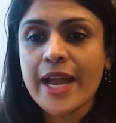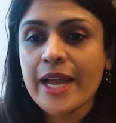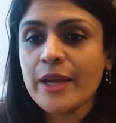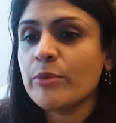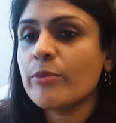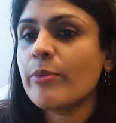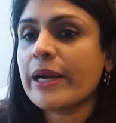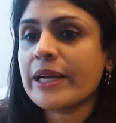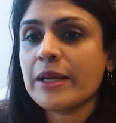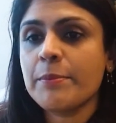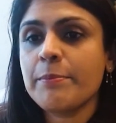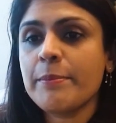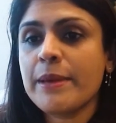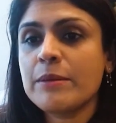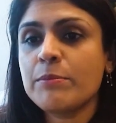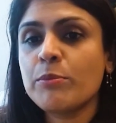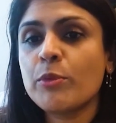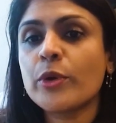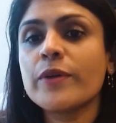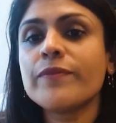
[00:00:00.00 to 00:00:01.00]
I
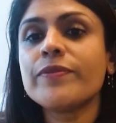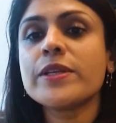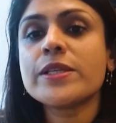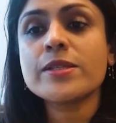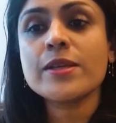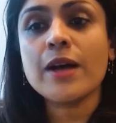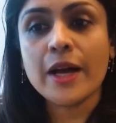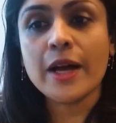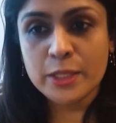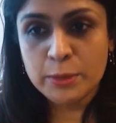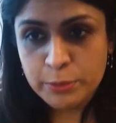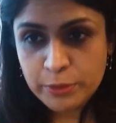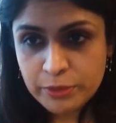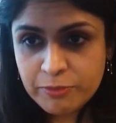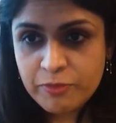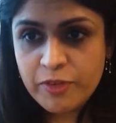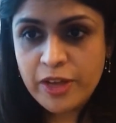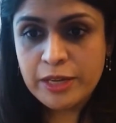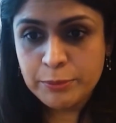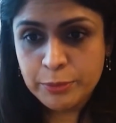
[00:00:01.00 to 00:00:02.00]
recommend more of the
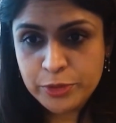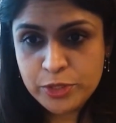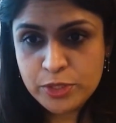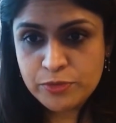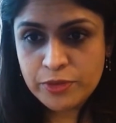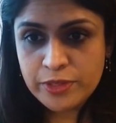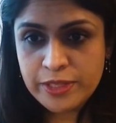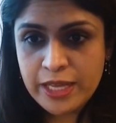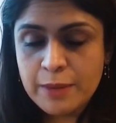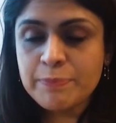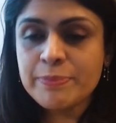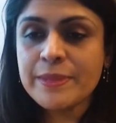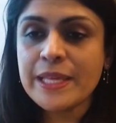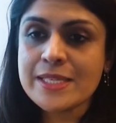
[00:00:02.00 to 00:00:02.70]
soluble fibers for them.